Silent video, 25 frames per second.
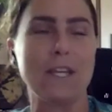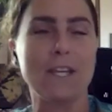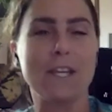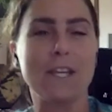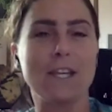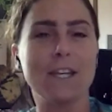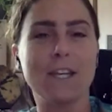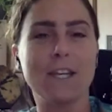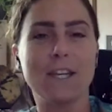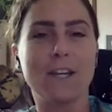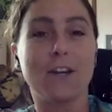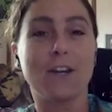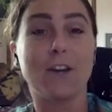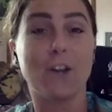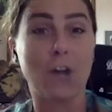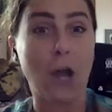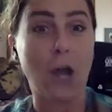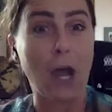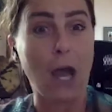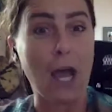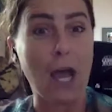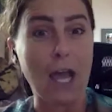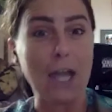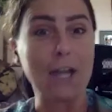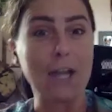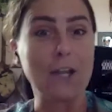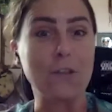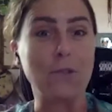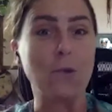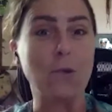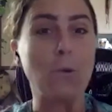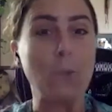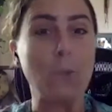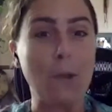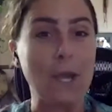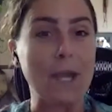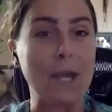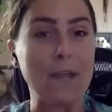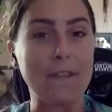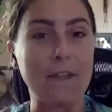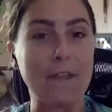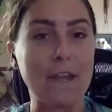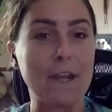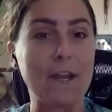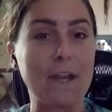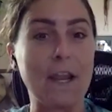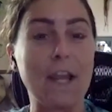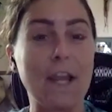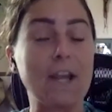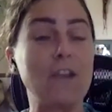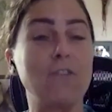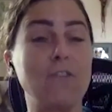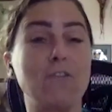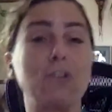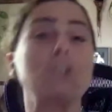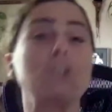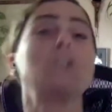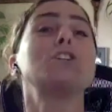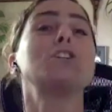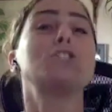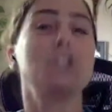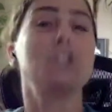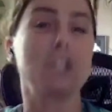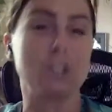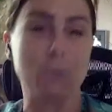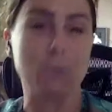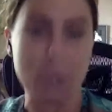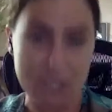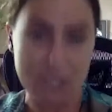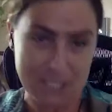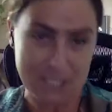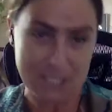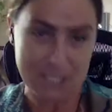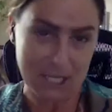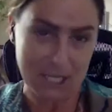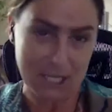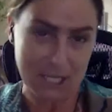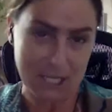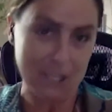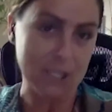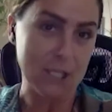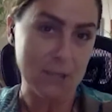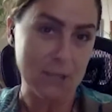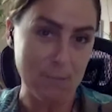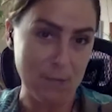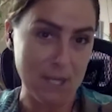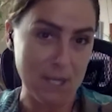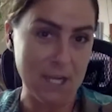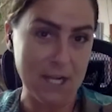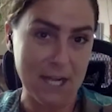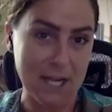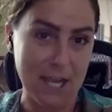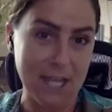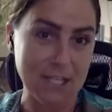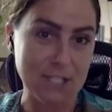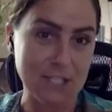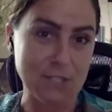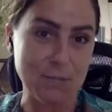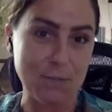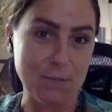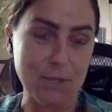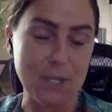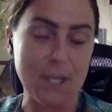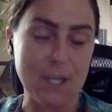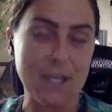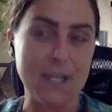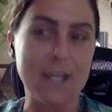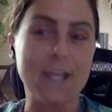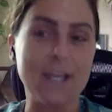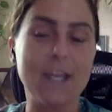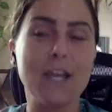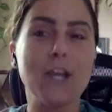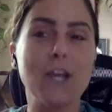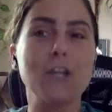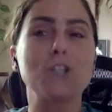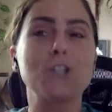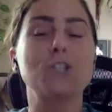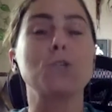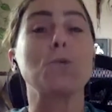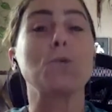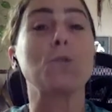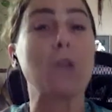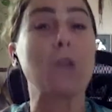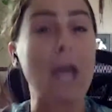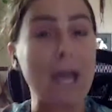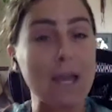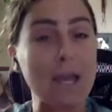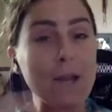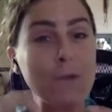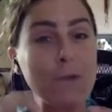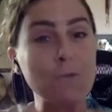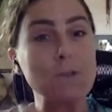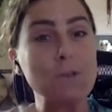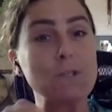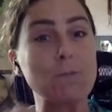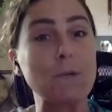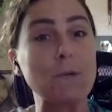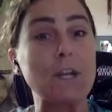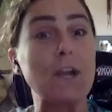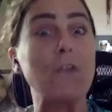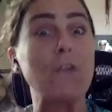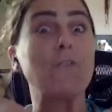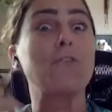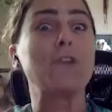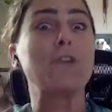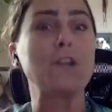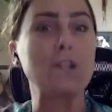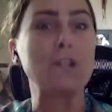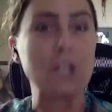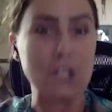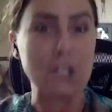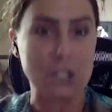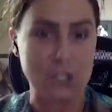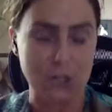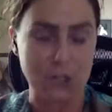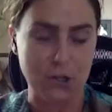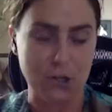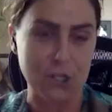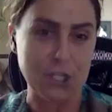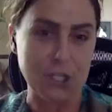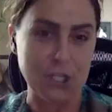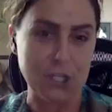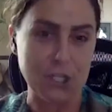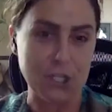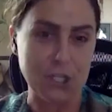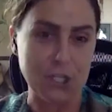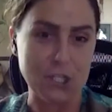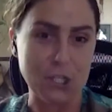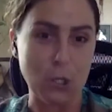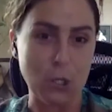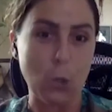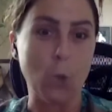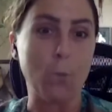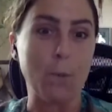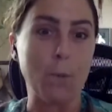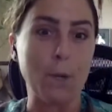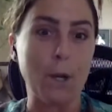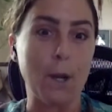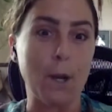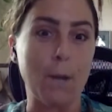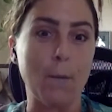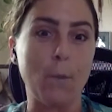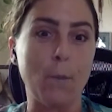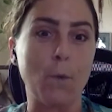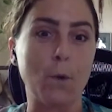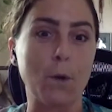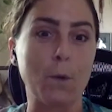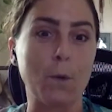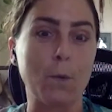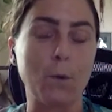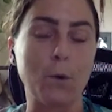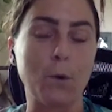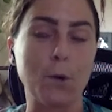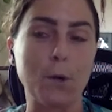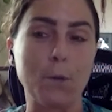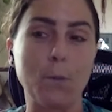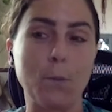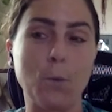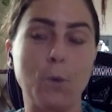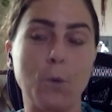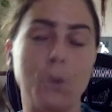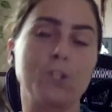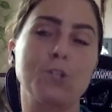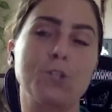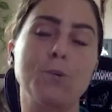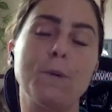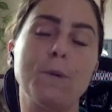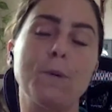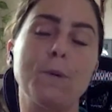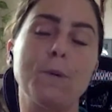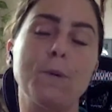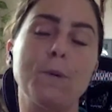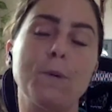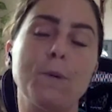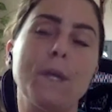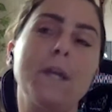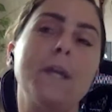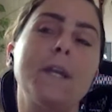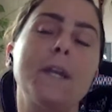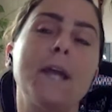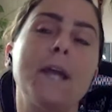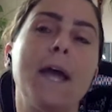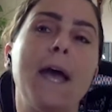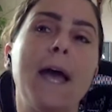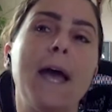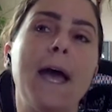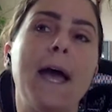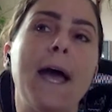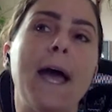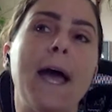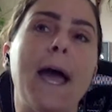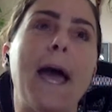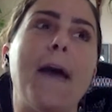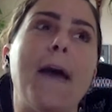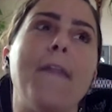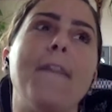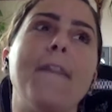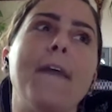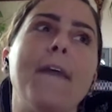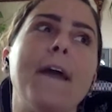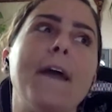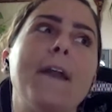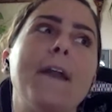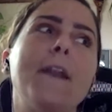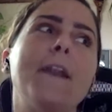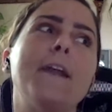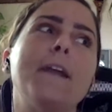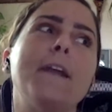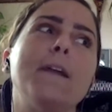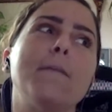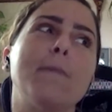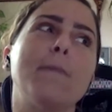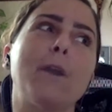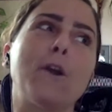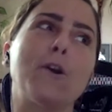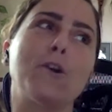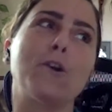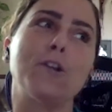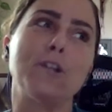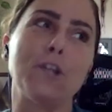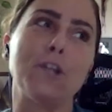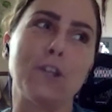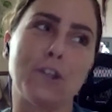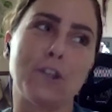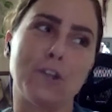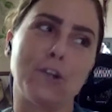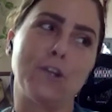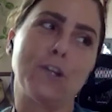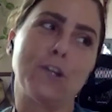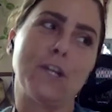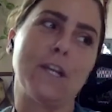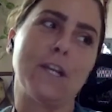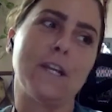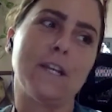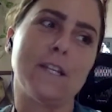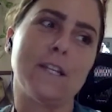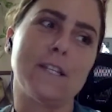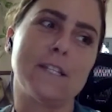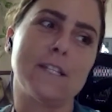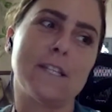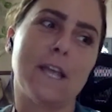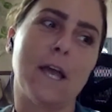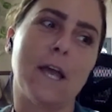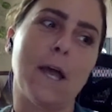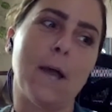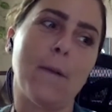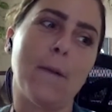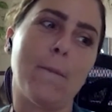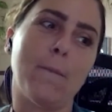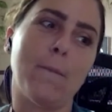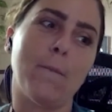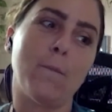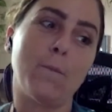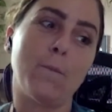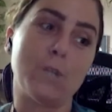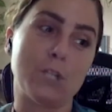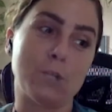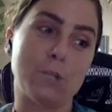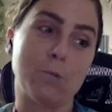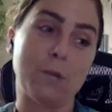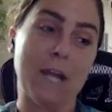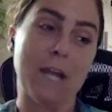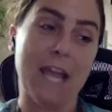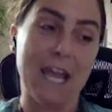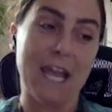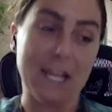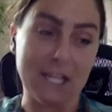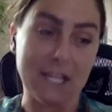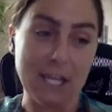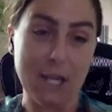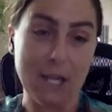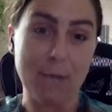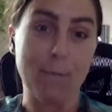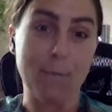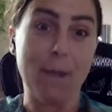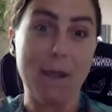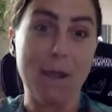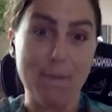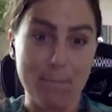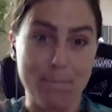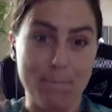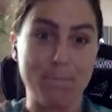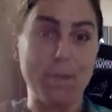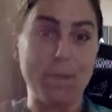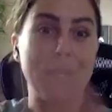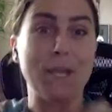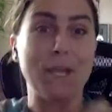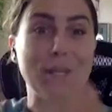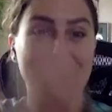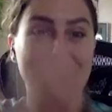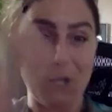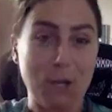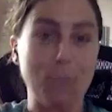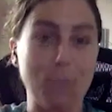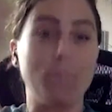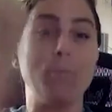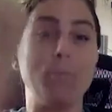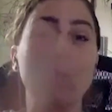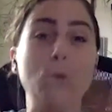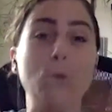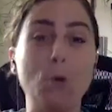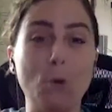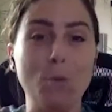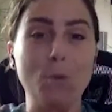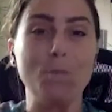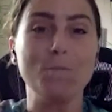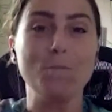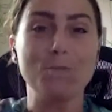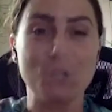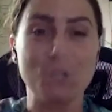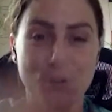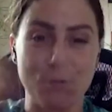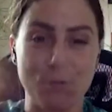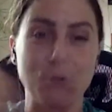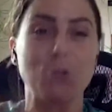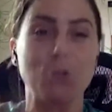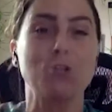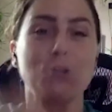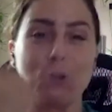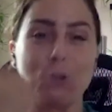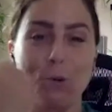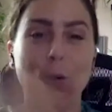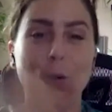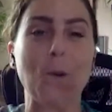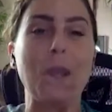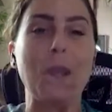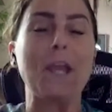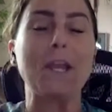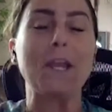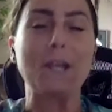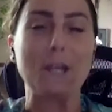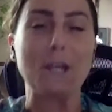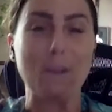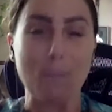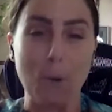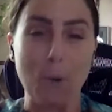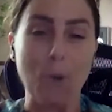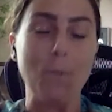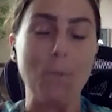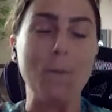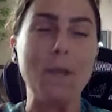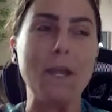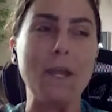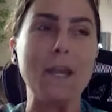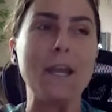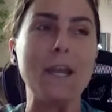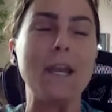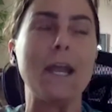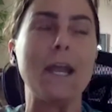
God in the way that any religions were telling me it had to be. So that was when I really started to open up more and more and more to it. And then in my early 30s, which is when I had like my big, like, boom, spiritual awakening moment,